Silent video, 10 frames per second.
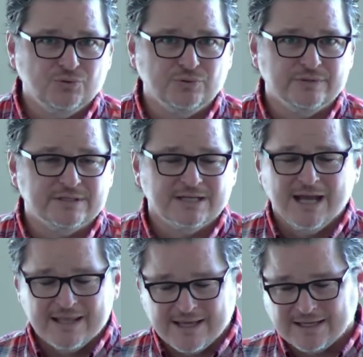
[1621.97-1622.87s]
truths
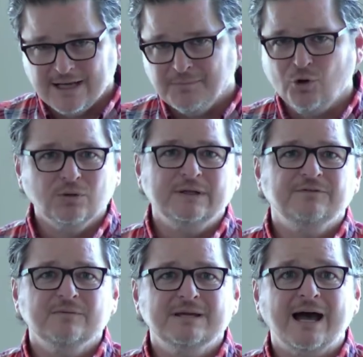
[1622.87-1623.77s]
that come
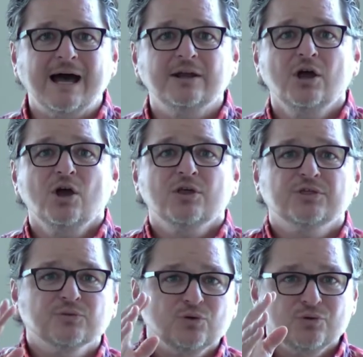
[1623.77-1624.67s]
only from God
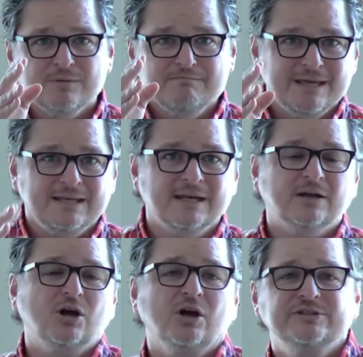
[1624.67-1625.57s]
through the
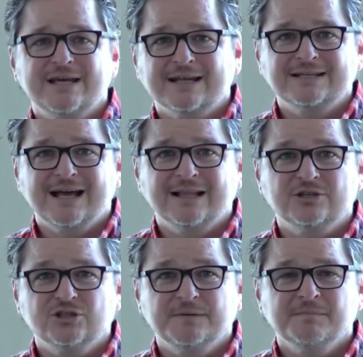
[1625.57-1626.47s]
media called
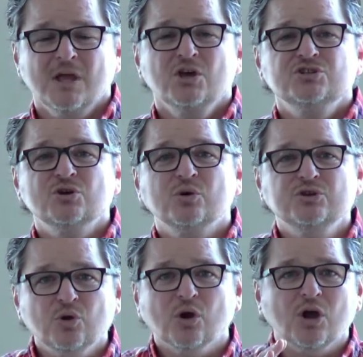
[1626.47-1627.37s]
technology.
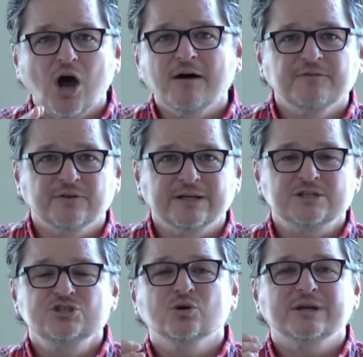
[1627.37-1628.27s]
So your
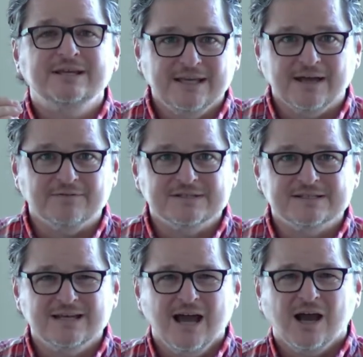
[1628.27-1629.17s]
offerings, your
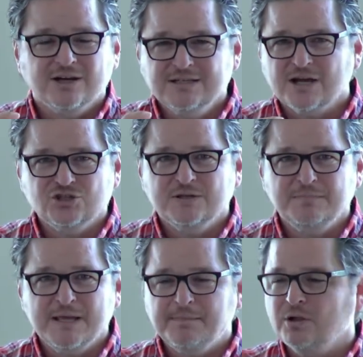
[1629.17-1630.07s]
gifts are
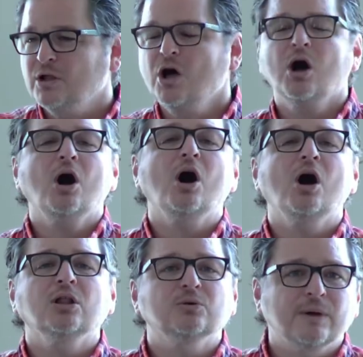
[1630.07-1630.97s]
touching people
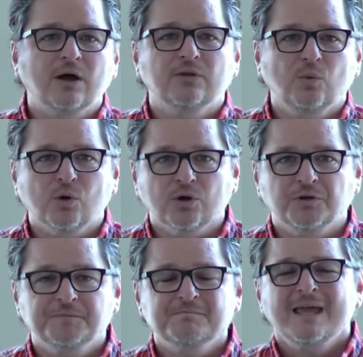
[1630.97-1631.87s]
all around the
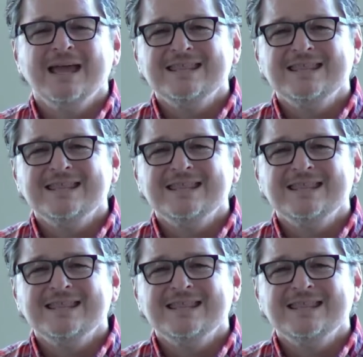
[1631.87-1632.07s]
world.